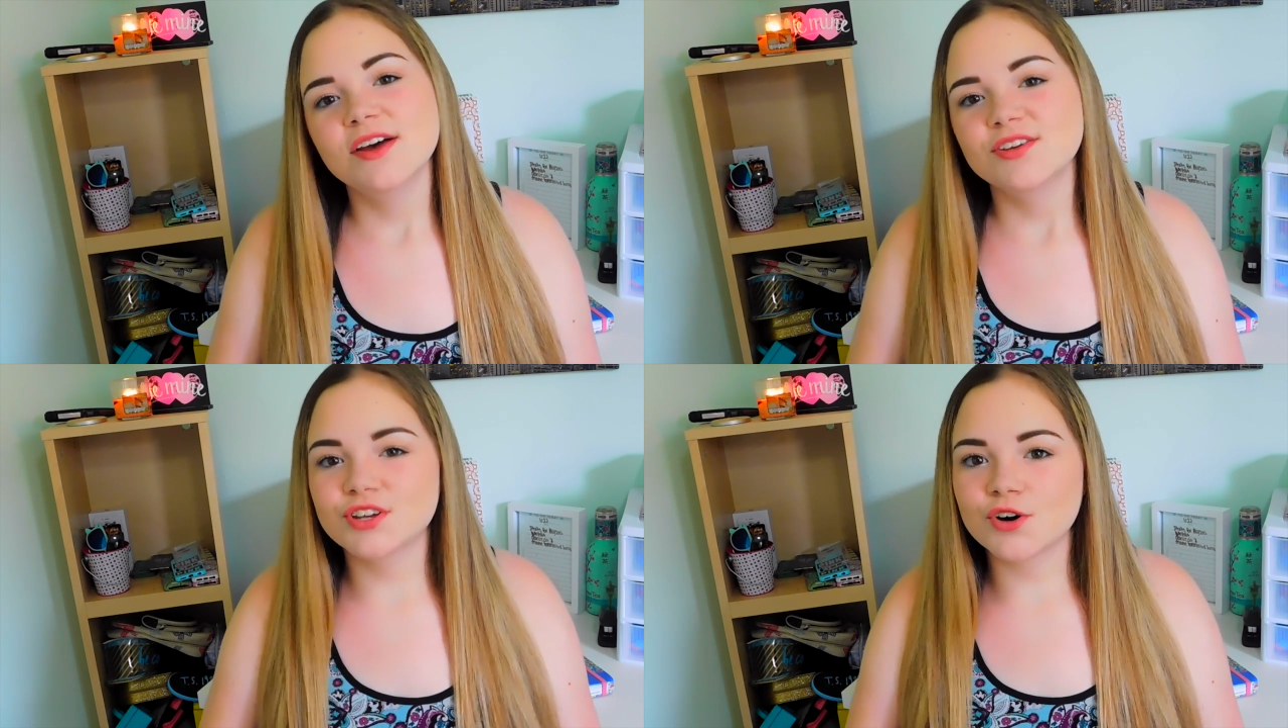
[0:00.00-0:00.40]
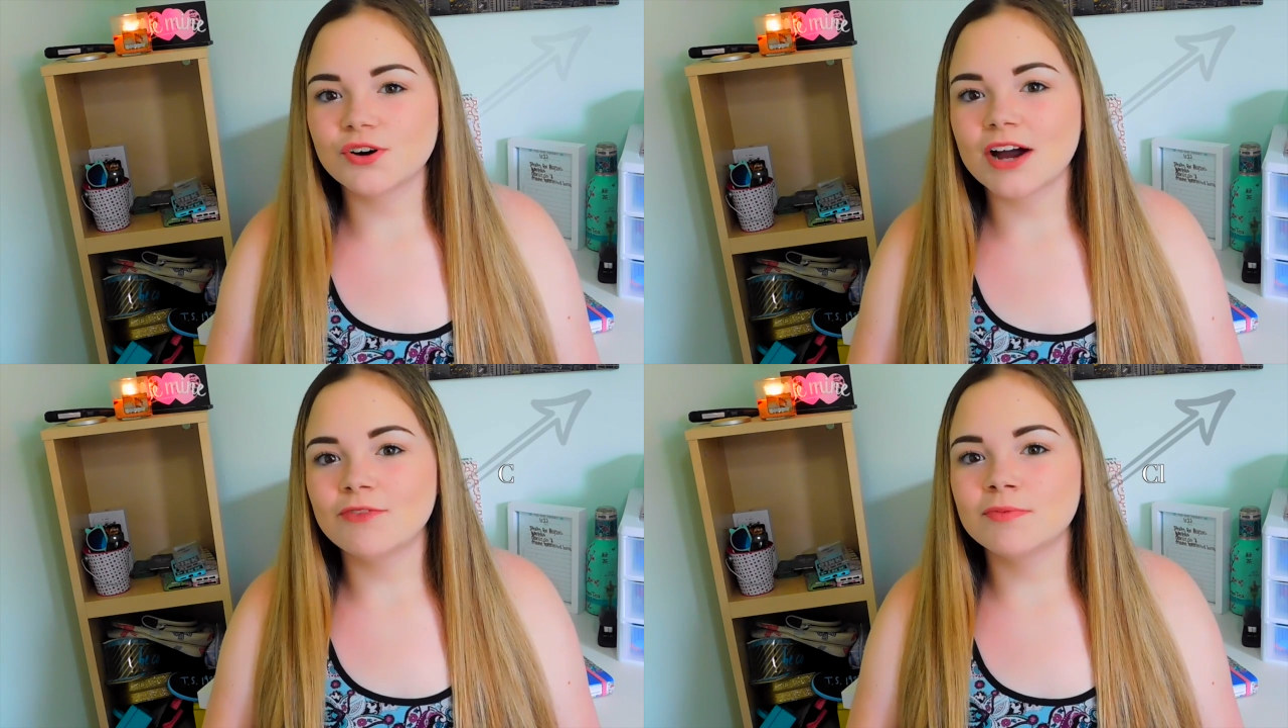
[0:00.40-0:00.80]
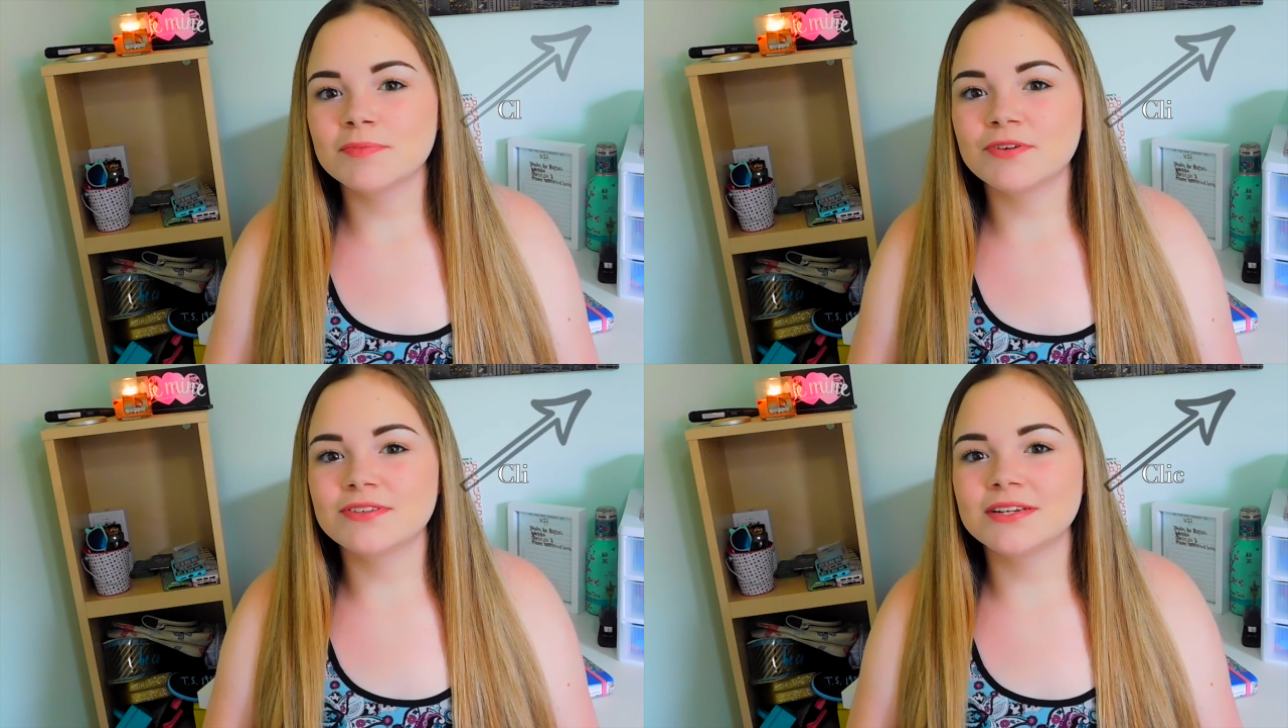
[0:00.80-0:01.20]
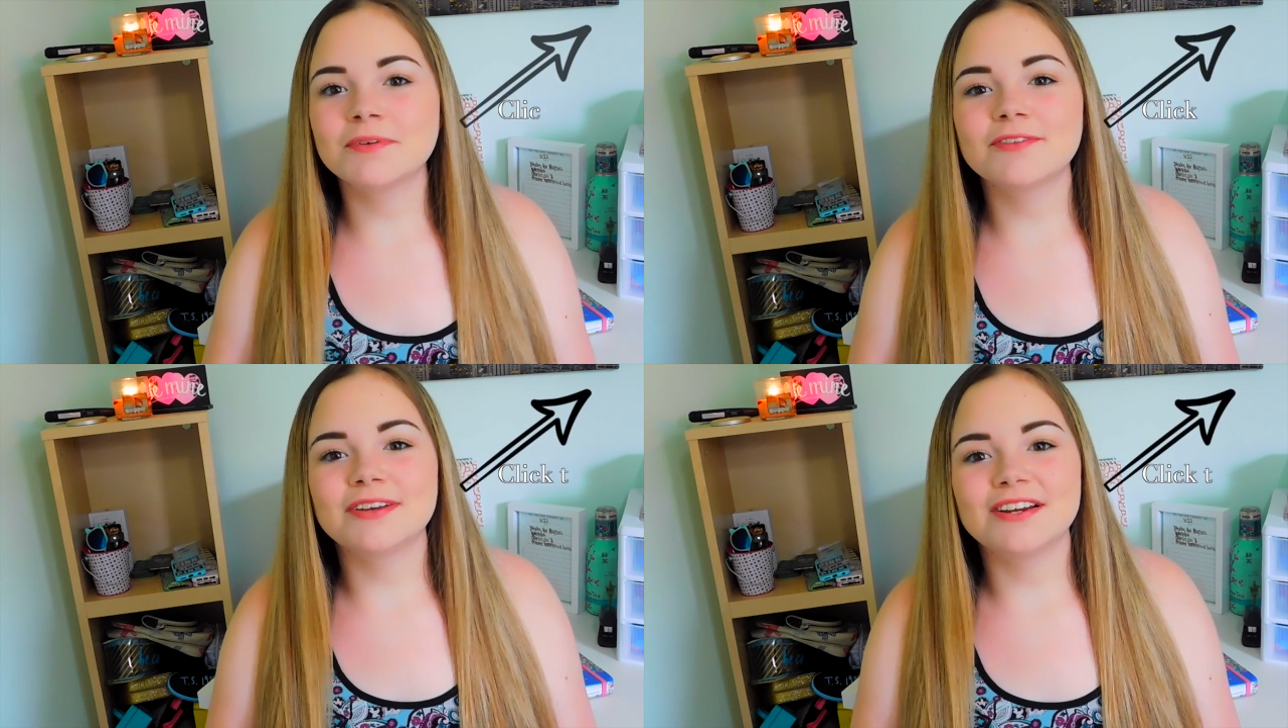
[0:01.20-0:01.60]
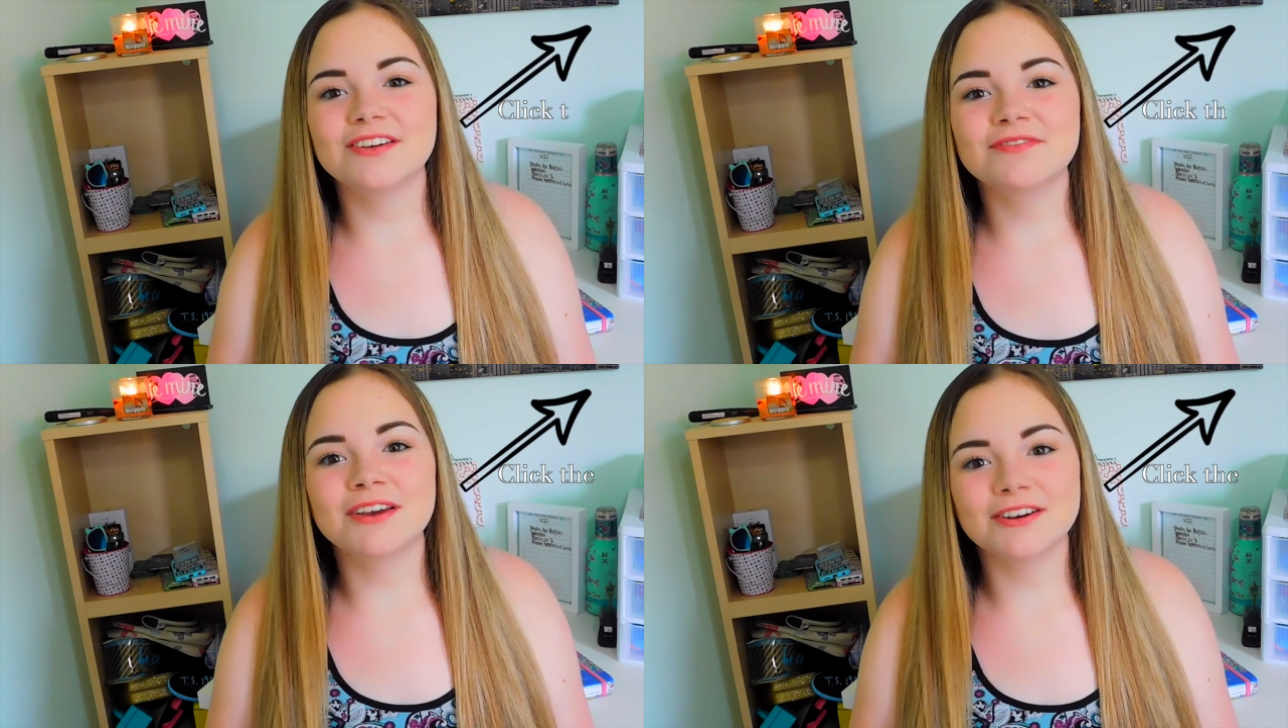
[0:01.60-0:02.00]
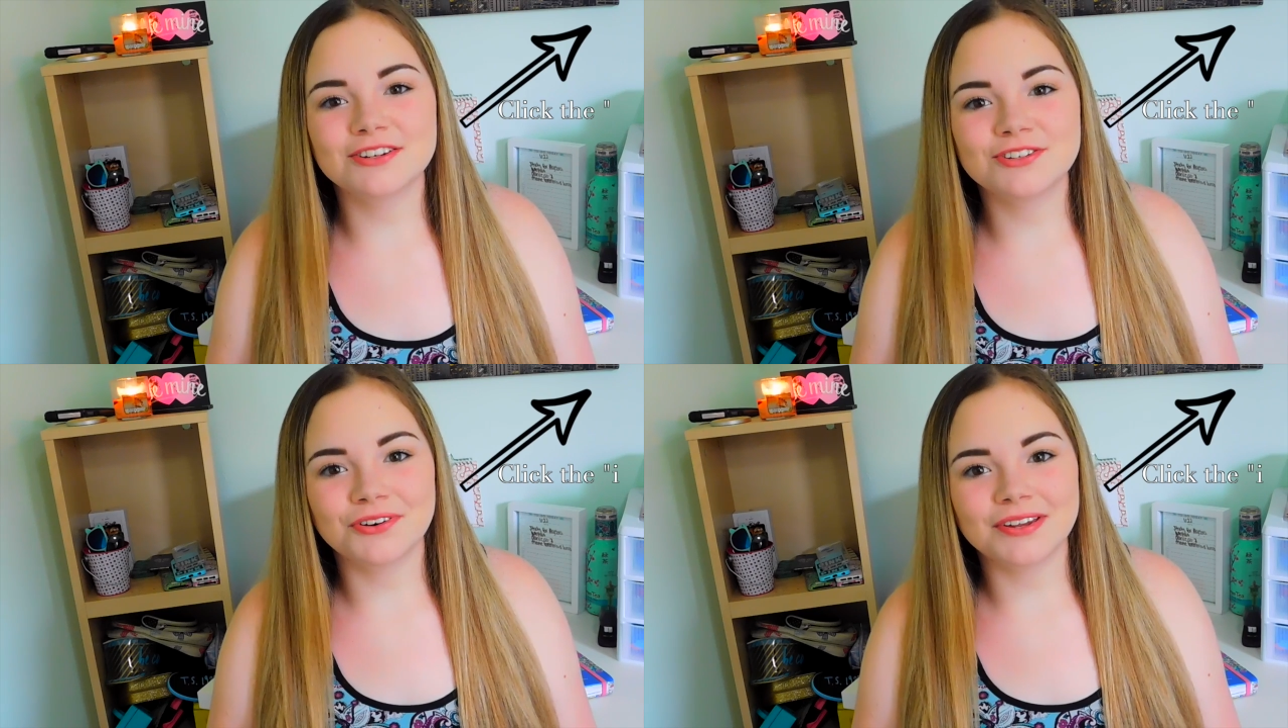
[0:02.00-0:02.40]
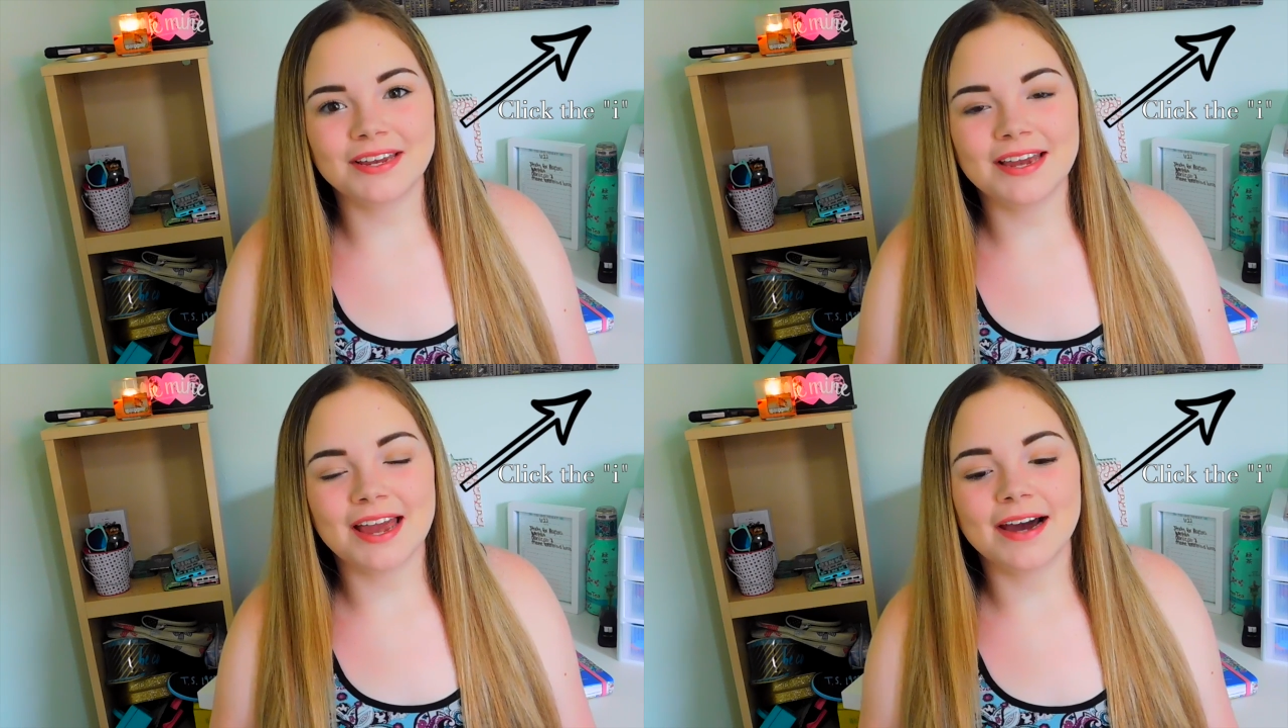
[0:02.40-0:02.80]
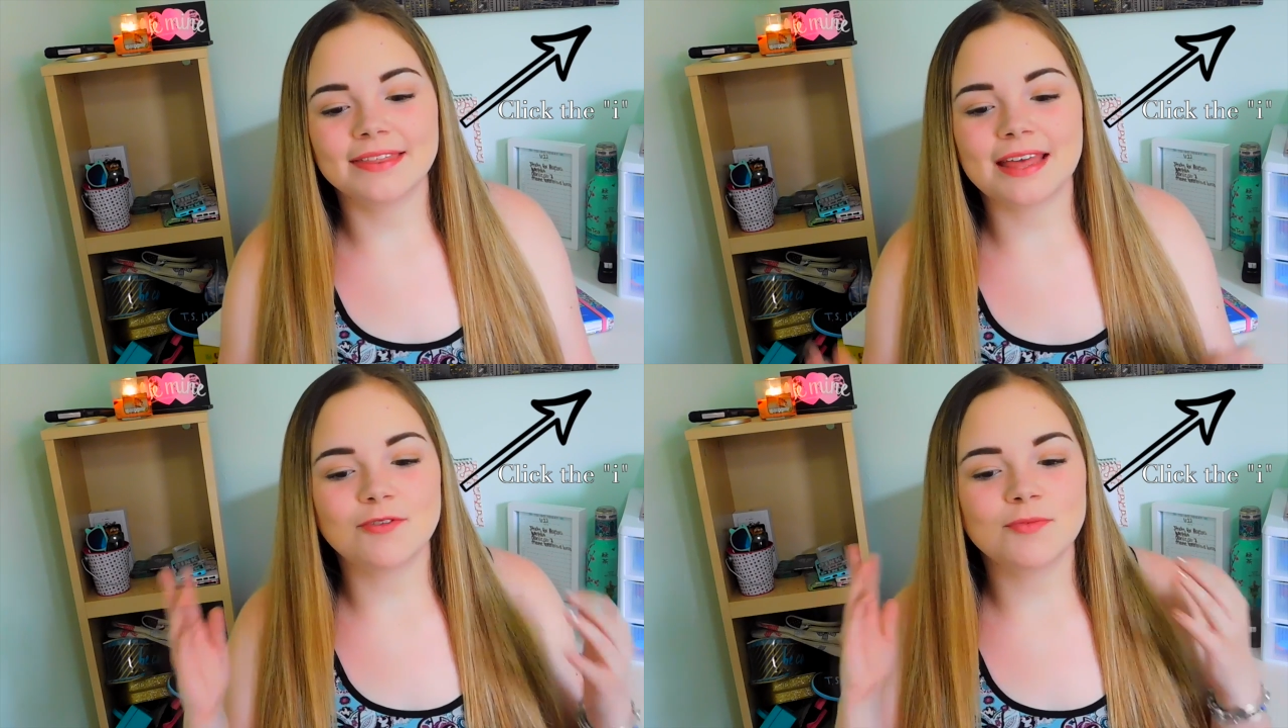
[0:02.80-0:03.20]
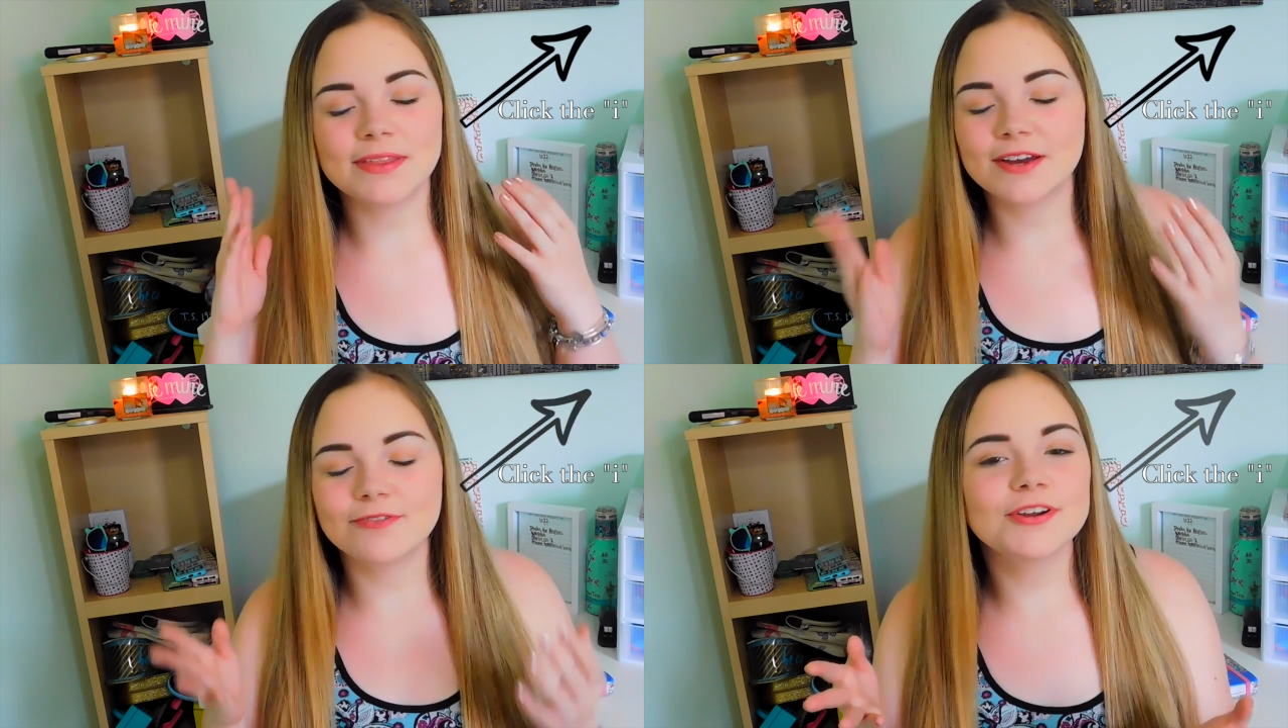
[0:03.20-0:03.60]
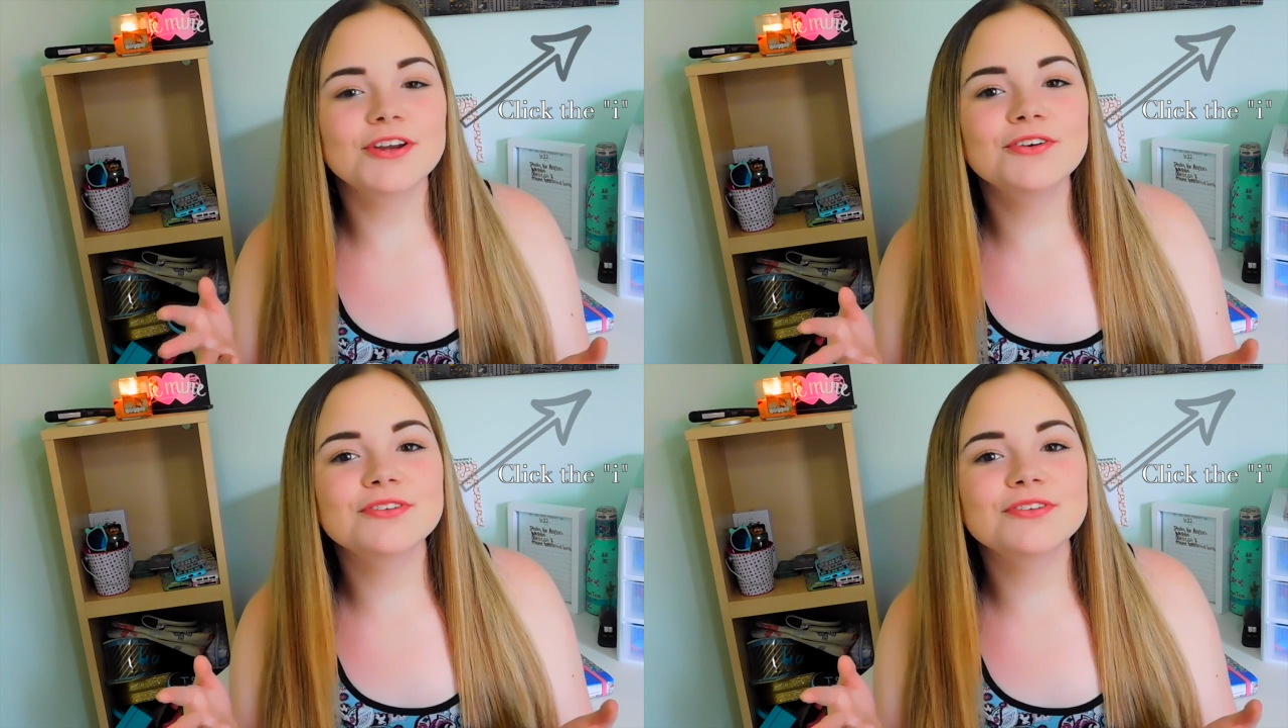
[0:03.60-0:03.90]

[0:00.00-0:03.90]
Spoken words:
so I will be posting more videos very shortly, and they will be there for you.